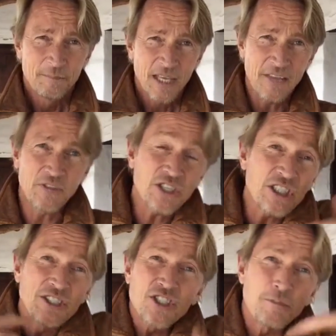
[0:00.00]
if this
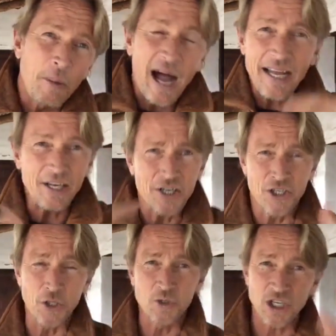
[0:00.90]
inspired
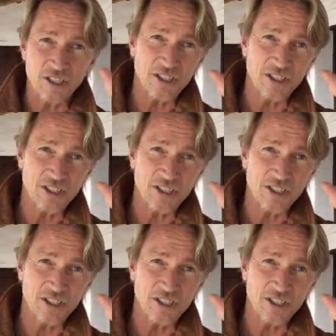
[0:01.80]
you just